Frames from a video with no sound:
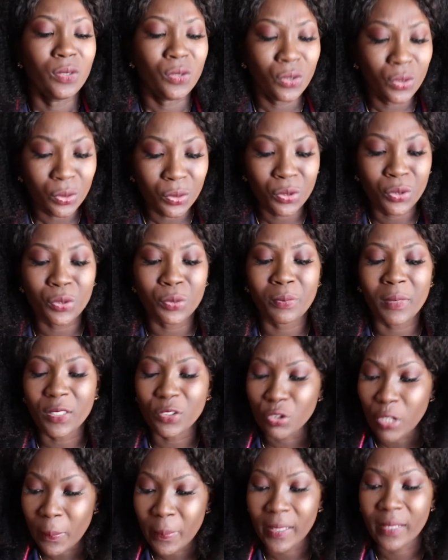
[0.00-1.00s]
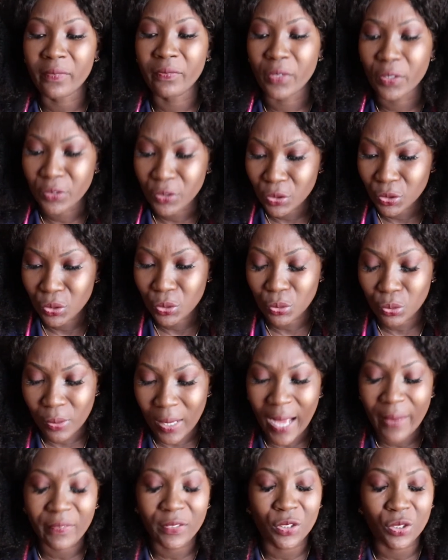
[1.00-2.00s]
due to me dropping out of nursing school,
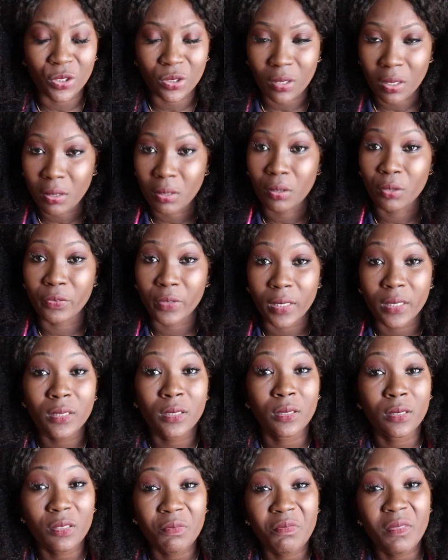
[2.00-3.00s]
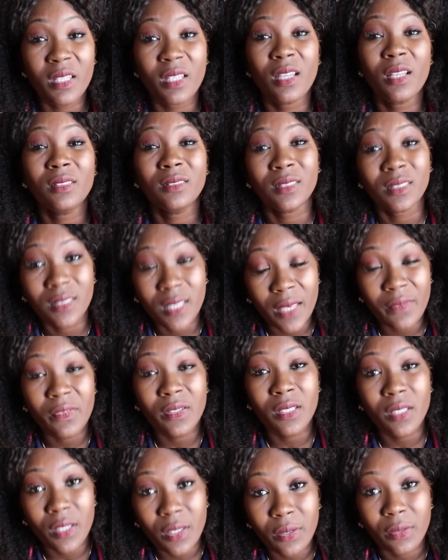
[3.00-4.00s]
having to start all over, it took me
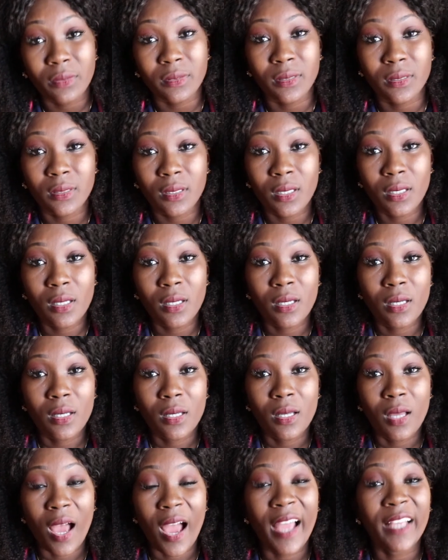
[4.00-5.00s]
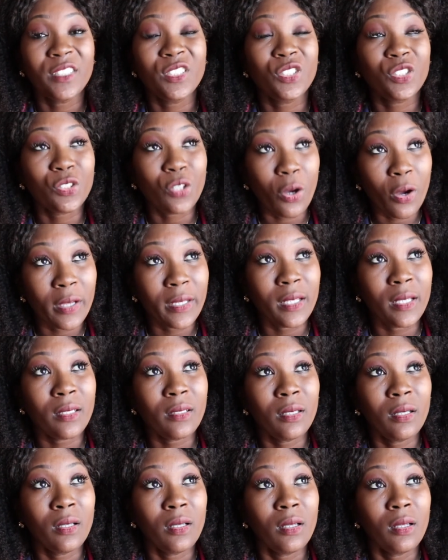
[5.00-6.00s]
7 years. I
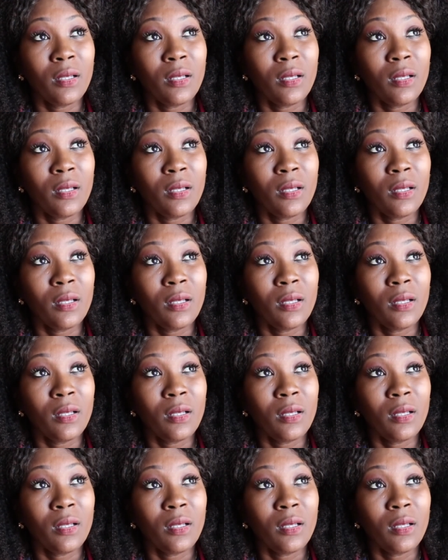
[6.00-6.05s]
started